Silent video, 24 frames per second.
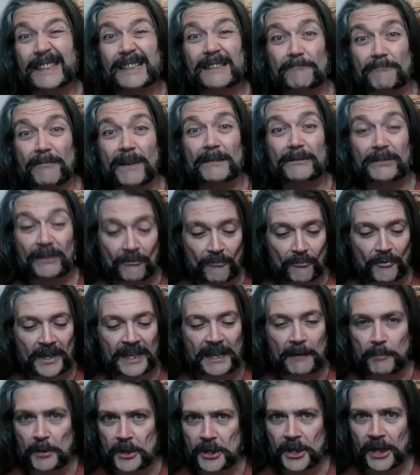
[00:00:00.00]
I don't
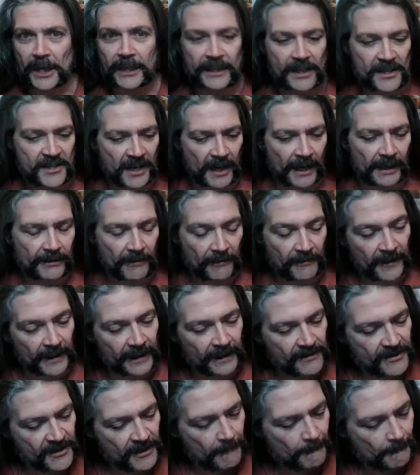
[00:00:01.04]
really appreciate these kind of
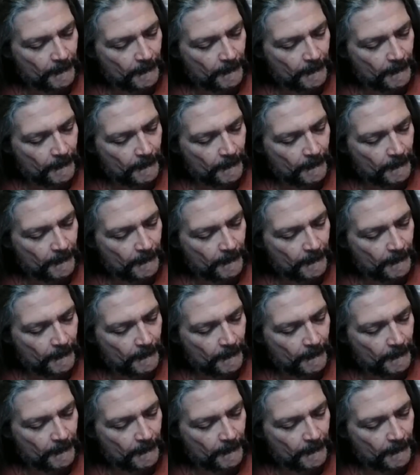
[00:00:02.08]
things.